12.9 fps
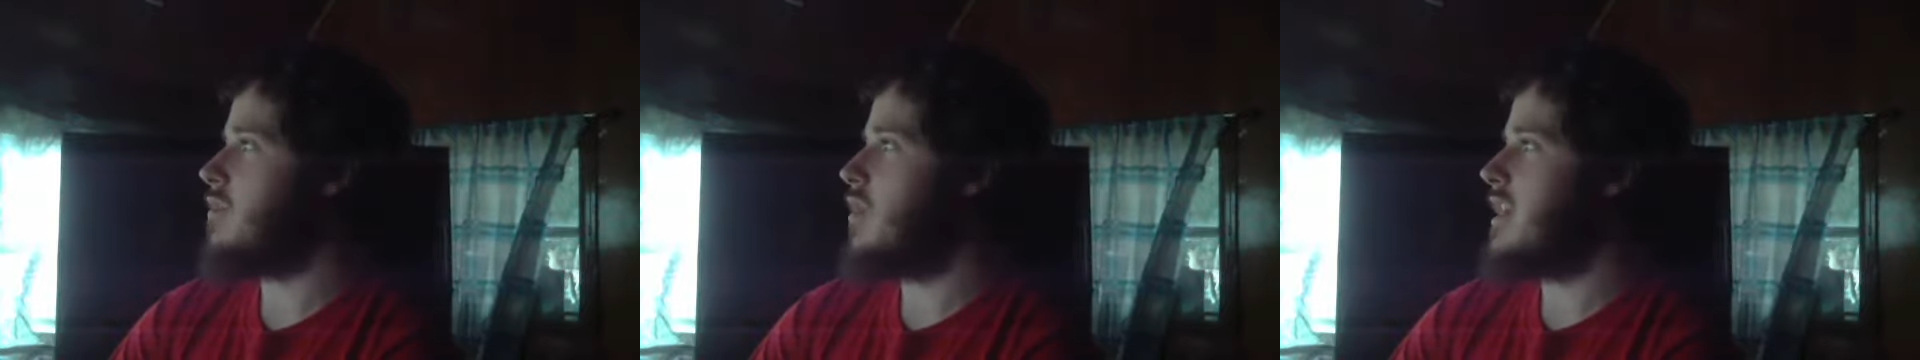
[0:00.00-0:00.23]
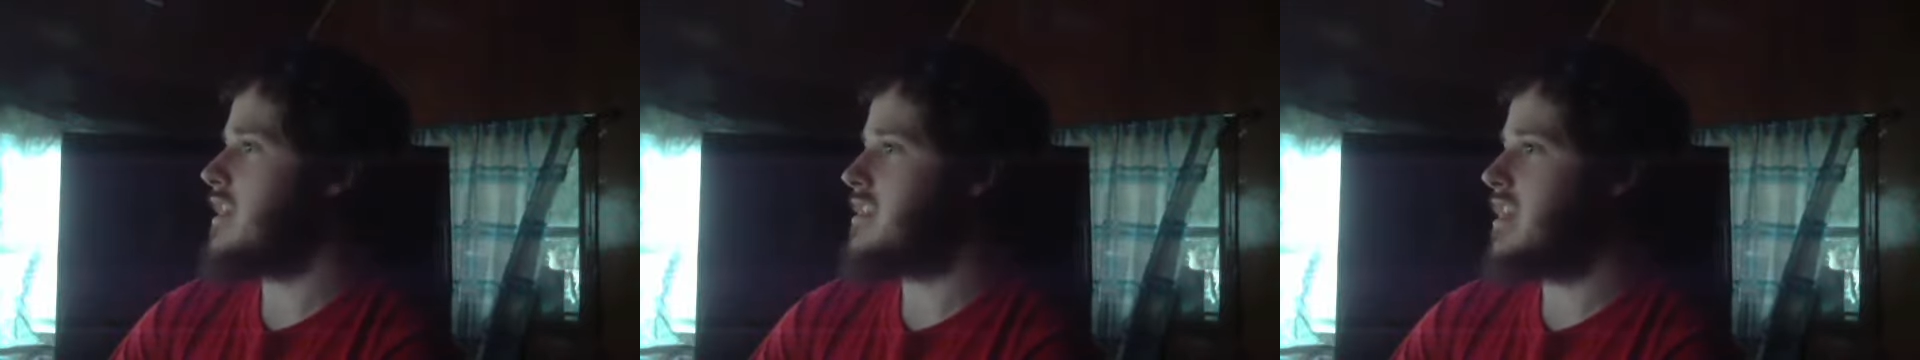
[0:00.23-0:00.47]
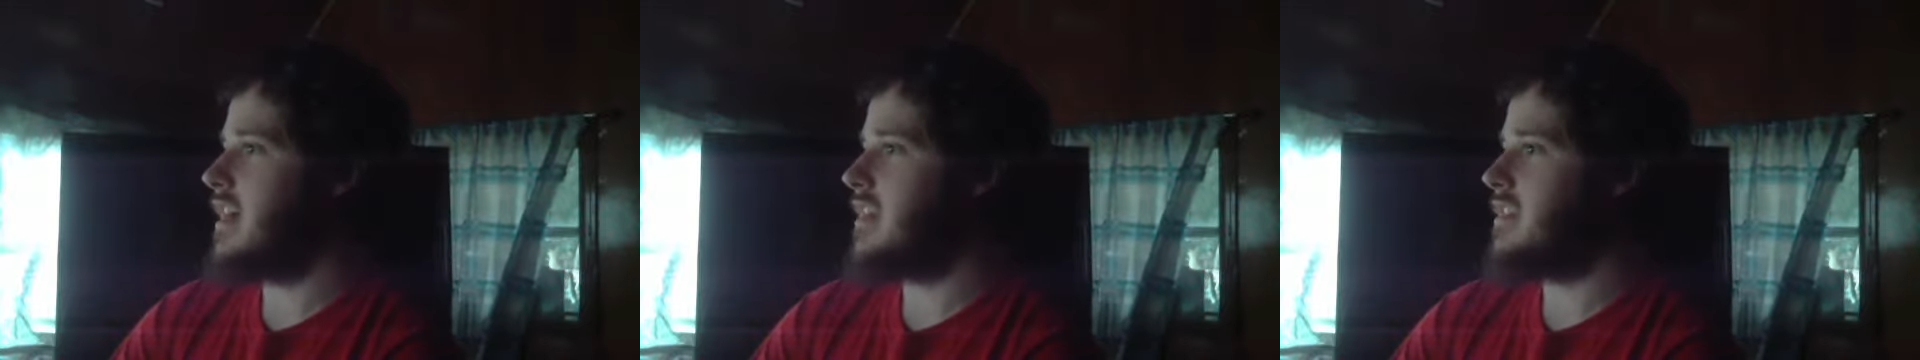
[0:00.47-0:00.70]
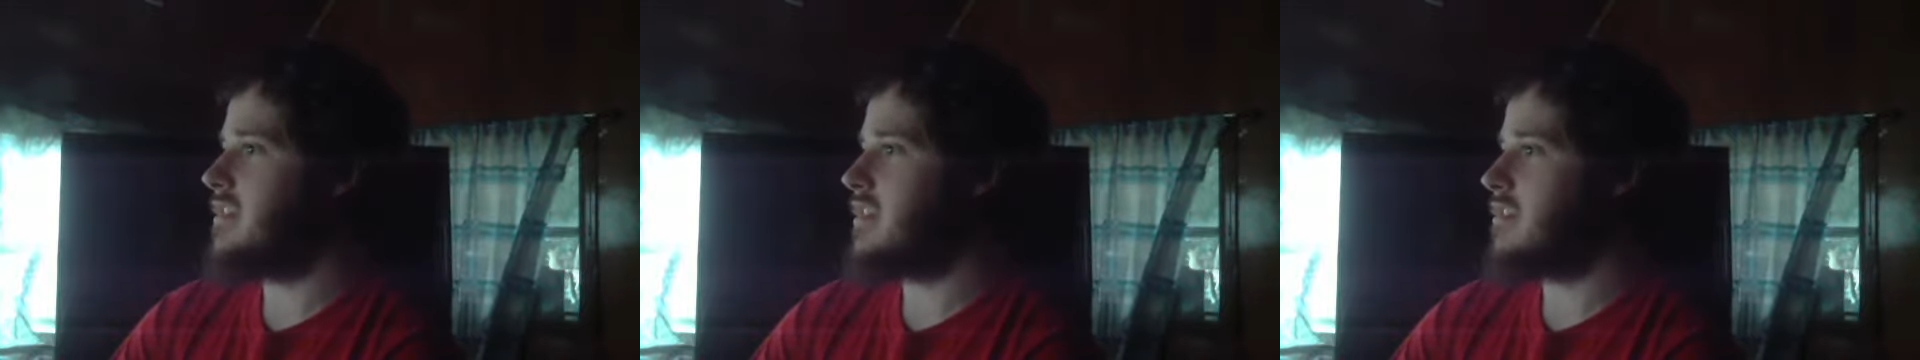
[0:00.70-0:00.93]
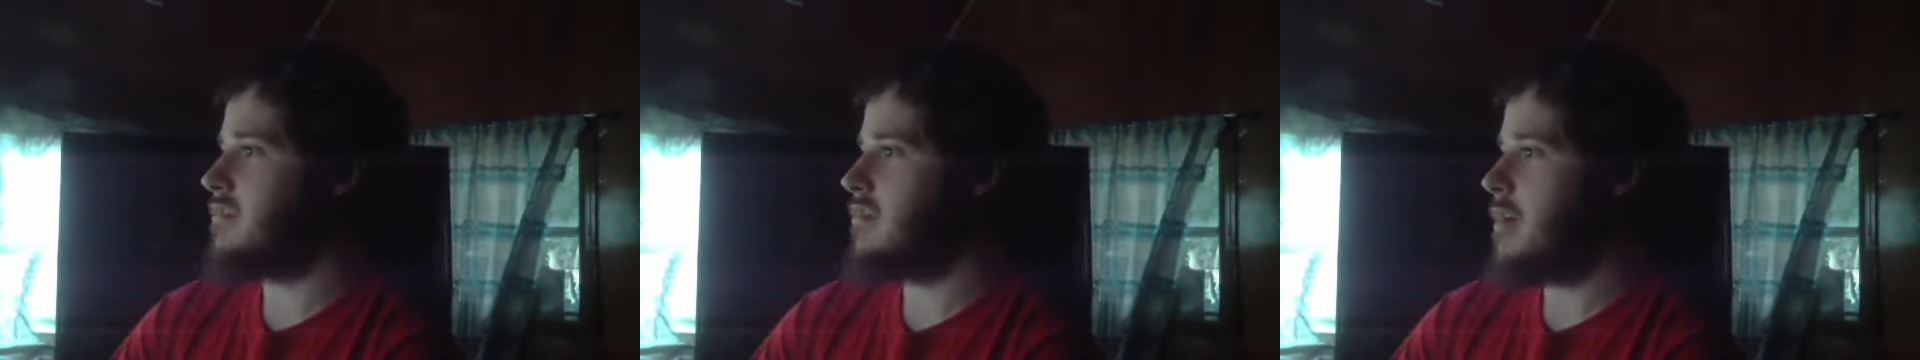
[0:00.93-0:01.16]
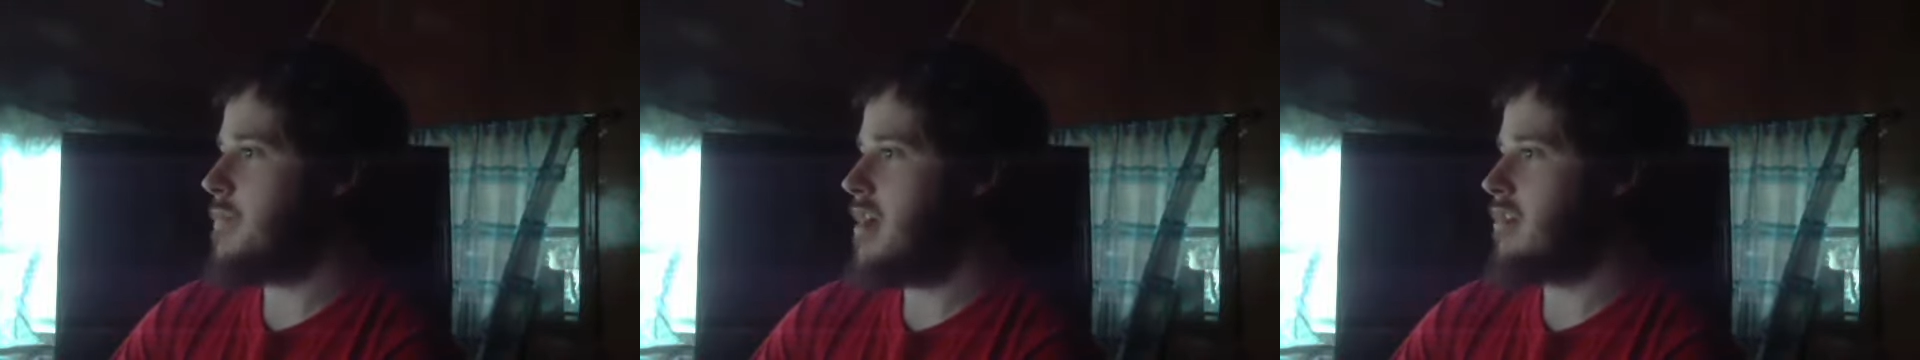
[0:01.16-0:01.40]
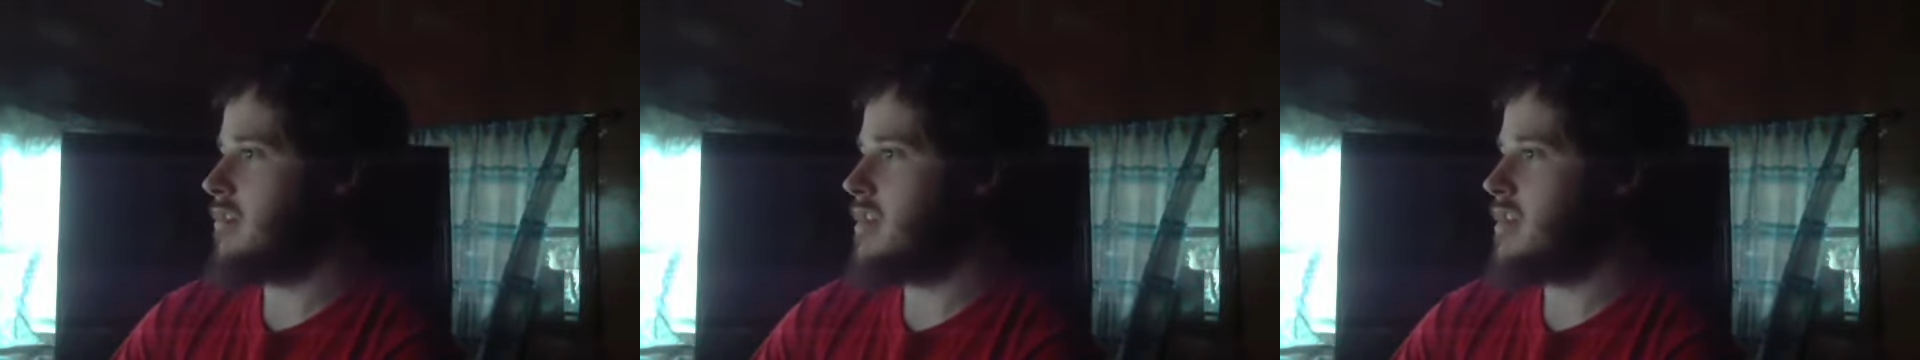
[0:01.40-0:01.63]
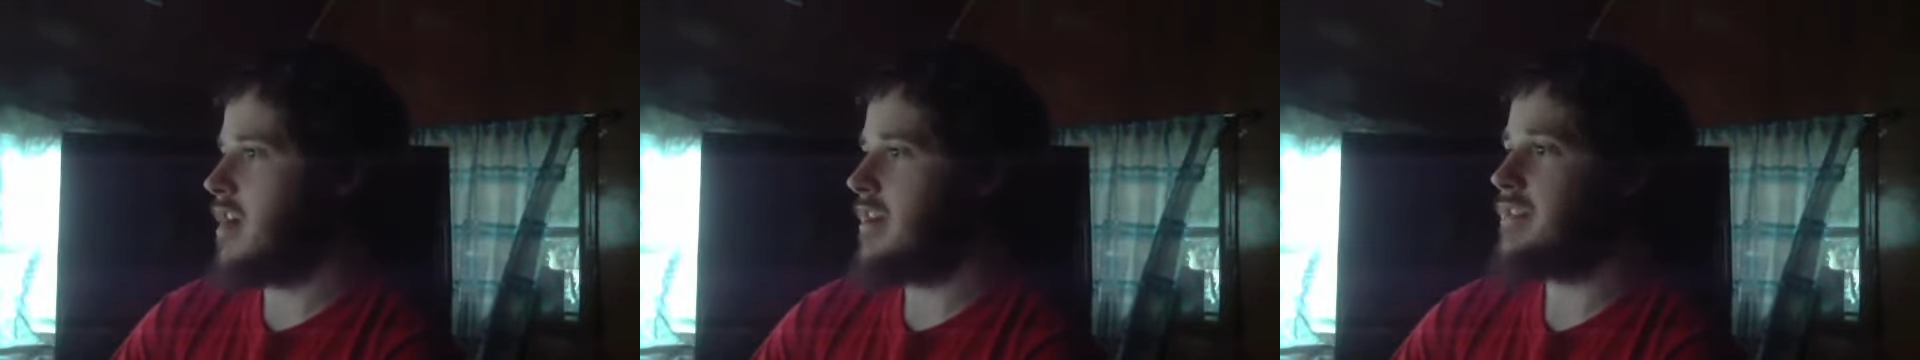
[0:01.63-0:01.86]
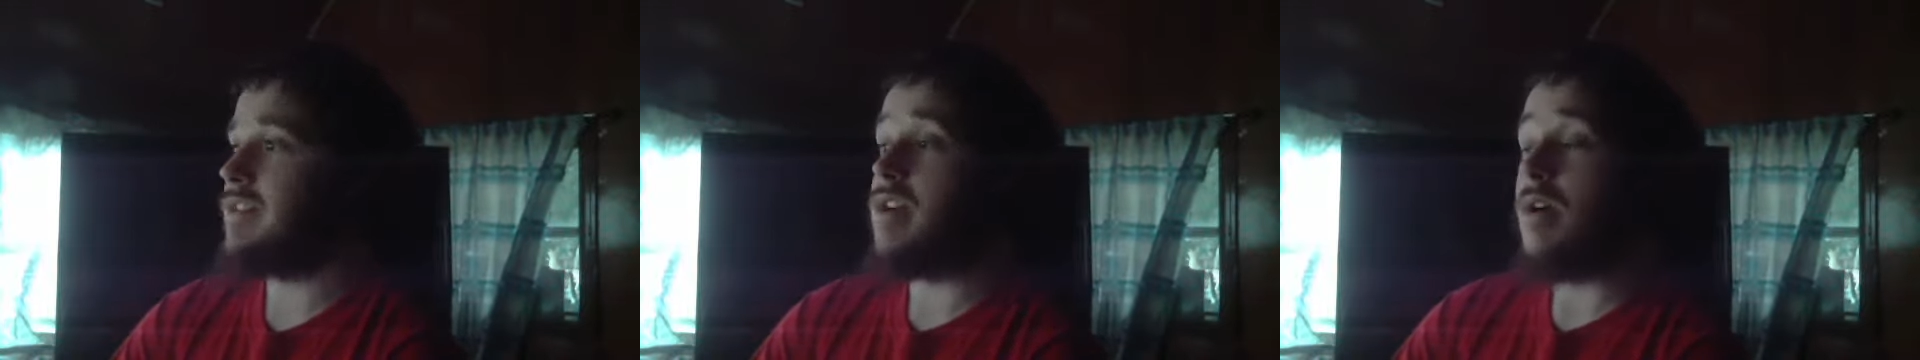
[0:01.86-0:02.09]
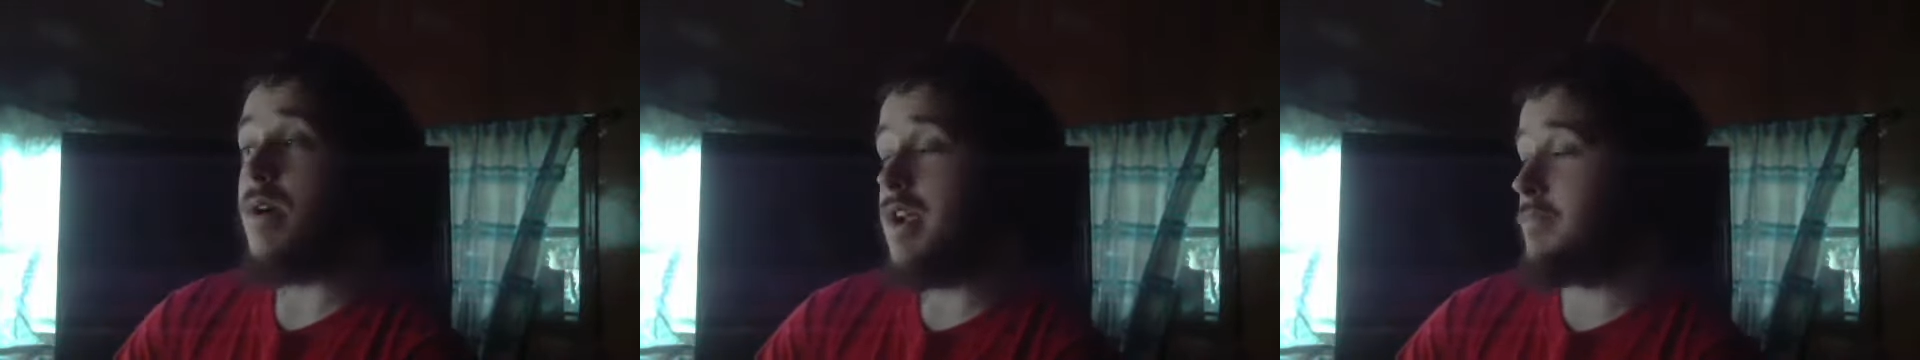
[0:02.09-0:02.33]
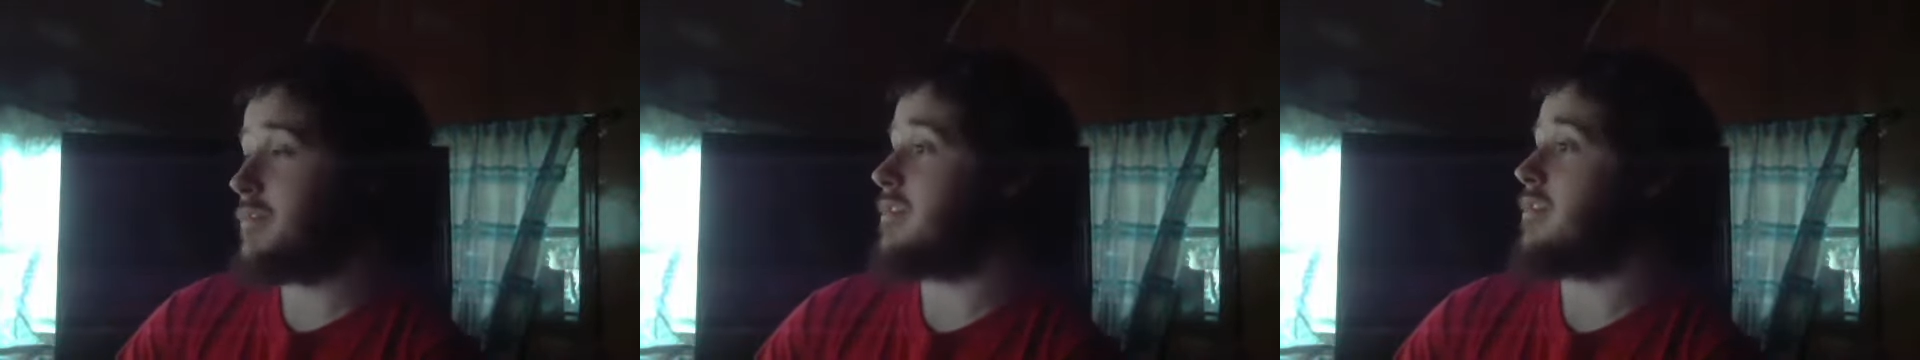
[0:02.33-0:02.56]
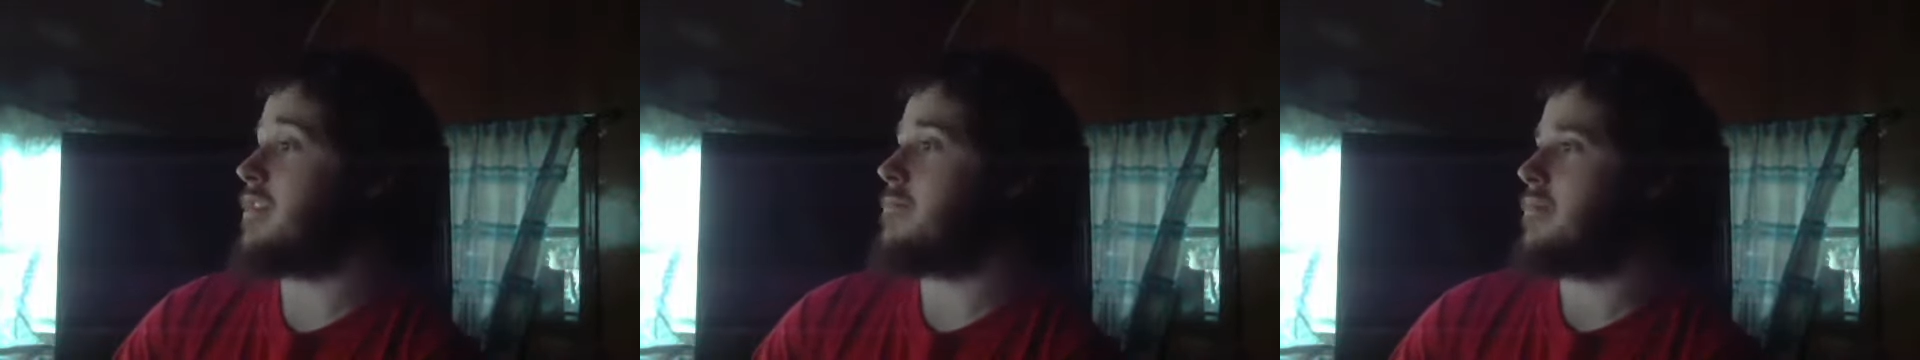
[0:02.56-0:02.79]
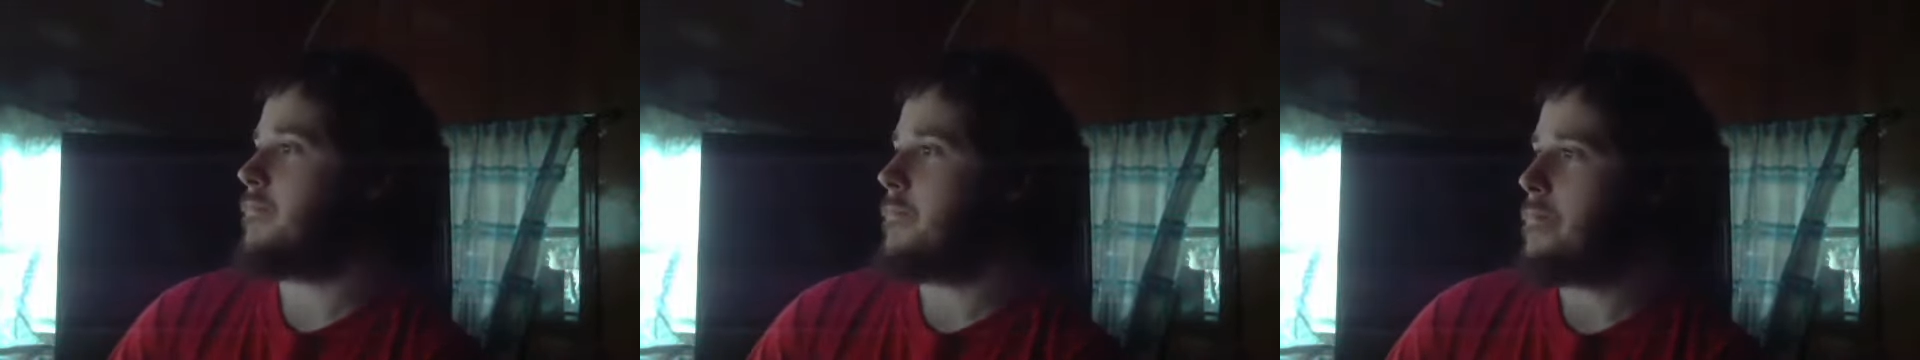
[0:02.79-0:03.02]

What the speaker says: what it does and apparently causes REM sleep.